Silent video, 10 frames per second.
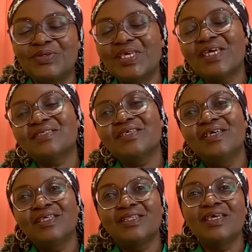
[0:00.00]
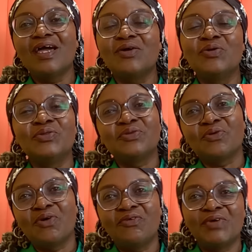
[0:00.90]
yes, they are going to
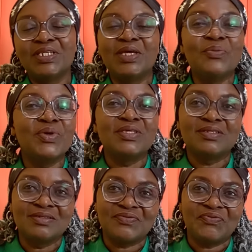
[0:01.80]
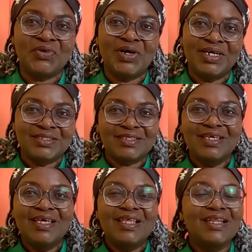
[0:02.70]
cover the bases for us.
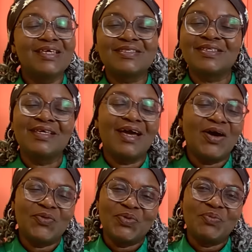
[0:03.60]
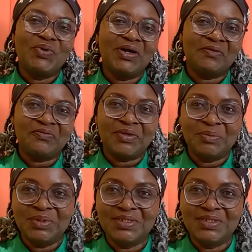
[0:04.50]
Listen, I'll be back from